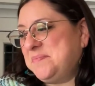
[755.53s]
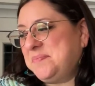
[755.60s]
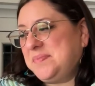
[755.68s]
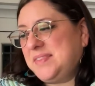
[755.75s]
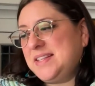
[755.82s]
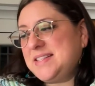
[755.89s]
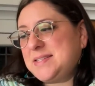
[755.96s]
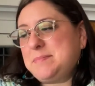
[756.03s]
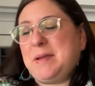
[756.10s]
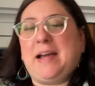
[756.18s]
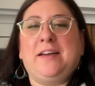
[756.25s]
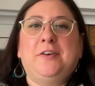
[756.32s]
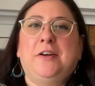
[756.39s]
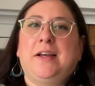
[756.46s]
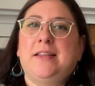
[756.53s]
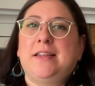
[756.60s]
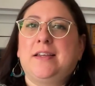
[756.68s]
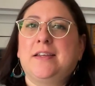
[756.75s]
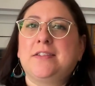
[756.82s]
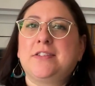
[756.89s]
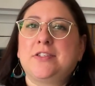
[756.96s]
this pattern I
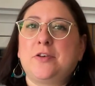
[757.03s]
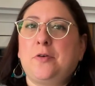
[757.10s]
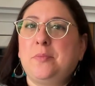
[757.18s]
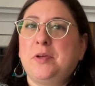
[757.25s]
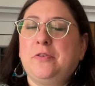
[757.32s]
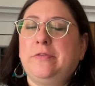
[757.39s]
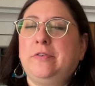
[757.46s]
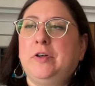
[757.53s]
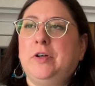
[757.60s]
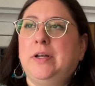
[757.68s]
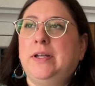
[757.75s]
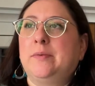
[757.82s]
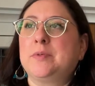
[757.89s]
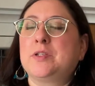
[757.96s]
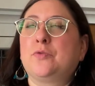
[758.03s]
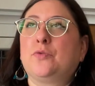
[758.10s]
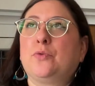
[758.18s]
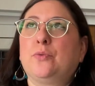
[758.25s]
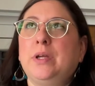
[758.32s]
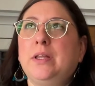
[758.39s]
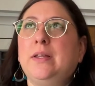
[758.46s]
think is so beautiful, and it was a
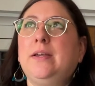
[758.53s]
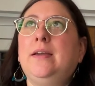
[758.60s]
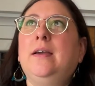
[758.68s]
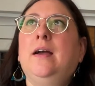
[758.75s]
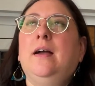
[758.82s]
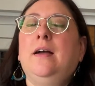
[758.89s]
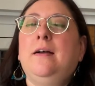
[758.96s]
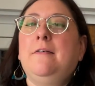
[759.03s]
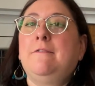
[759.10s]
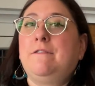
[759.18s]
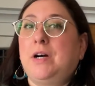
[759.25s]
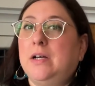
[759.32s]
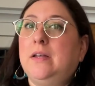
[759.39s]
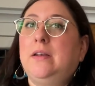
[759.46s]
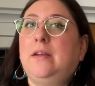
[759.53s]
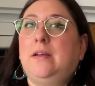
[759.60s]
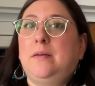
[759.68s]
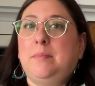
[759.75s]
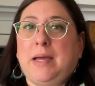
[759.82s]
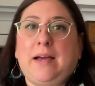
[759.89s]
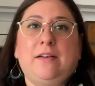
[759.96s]
really
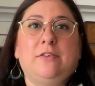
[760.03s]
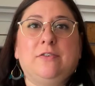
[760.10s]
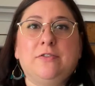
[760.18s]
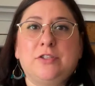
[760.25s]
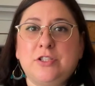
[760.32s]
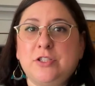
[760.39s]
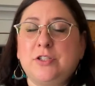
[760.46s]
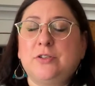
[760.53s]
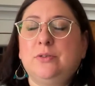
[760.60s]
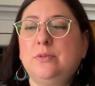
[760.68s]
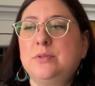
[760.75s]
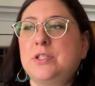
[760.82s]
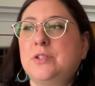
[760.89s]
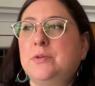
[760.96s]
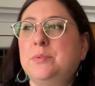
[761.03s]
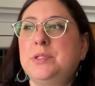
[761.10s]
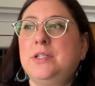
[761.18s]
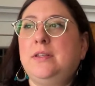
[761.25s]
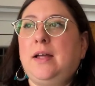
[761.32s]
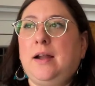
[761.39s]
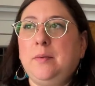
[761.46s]
fun pattern to do. So there was a
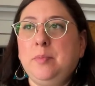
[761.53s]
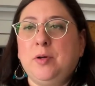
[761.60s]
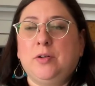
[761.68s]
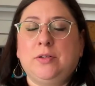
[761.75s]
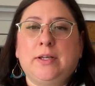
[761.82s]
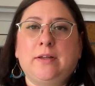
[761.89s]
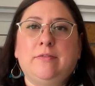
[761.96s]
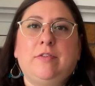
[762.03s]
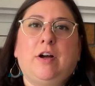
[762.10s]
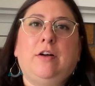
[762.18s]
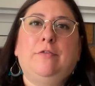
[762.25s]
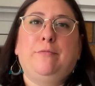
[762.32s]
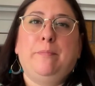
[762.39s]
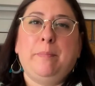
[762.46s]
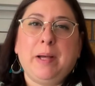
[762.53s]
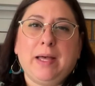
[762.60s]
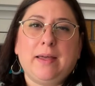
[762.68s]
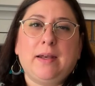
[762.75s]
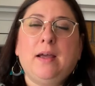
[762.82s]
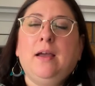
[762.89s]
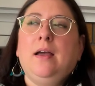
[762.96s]
lot of purling involved,
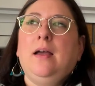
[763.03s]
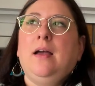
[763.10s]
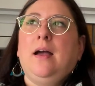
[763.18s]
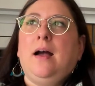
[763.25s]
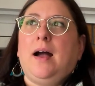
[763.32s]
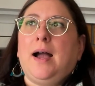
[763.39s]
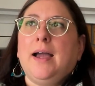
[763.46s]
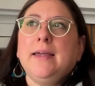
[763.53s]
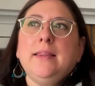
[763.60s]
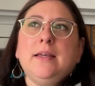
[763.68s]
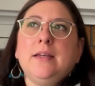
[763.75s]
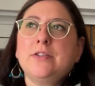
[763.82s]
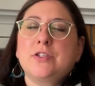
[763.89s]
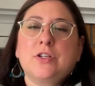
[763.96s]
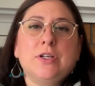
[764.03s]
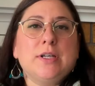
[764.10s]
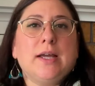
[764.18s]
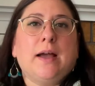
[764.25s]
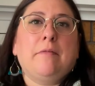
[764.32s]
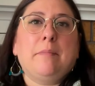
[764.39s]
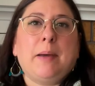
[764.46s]
but I think it's good to
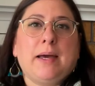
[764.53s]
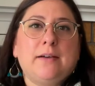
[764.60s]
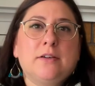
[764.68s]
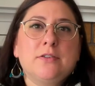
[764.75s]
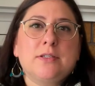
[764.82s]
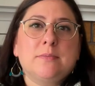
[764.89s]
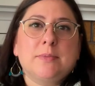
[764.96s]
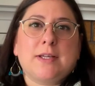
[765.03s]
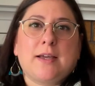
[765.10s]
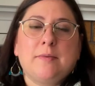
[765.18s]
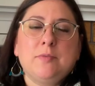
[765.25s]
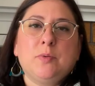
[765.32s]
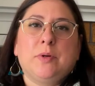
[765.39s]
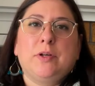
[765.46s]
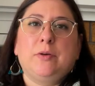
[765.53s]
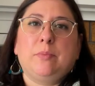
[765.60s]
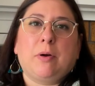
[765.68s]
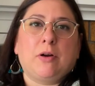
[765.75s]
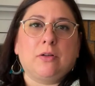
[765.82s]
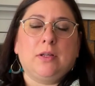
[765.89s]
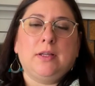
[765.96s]
have patterns sometimes where you
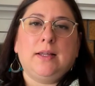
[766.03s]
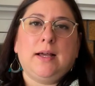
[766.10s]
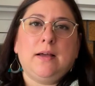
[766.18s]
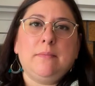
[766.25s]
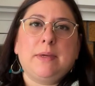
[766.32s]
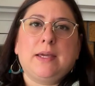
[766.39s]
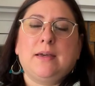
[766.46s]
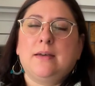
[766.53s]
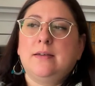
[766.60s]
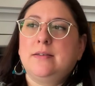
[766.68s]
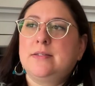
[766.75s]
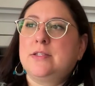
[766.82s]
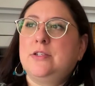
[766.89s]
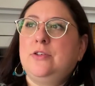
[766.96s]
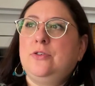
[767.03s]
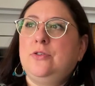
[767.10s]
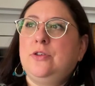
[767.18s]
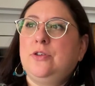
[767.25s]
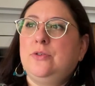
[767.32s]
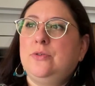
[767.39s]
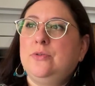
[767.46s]
purl a lot because you
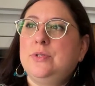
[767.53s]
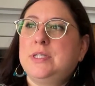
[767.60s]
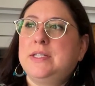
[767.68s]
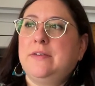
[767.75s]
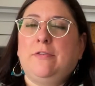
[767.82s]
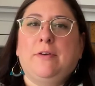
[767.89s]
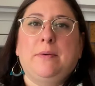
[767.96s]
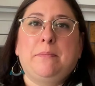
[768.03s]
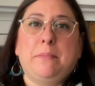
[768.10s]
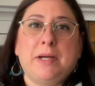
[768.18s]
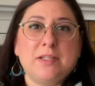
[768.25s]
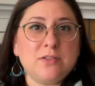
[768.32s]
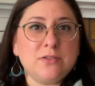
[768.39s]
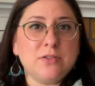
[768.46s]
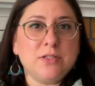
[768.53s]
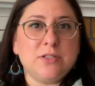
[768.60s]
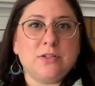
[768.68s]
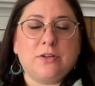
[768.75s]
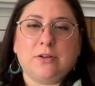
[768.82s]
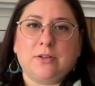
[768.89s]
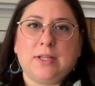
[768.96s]
use different muscles, so
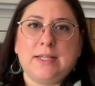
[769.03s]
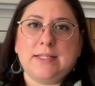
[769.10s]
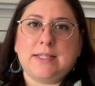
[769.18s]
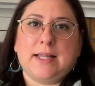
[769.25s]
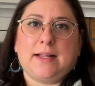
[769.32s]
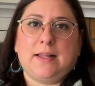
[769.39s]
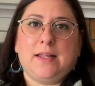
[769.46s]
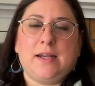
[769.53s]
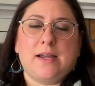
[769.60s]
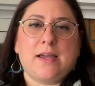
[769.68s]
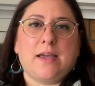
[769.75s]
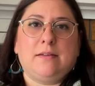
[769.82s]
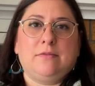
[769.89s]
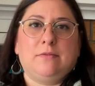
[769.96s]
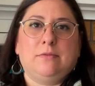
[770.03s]
you're less likely to get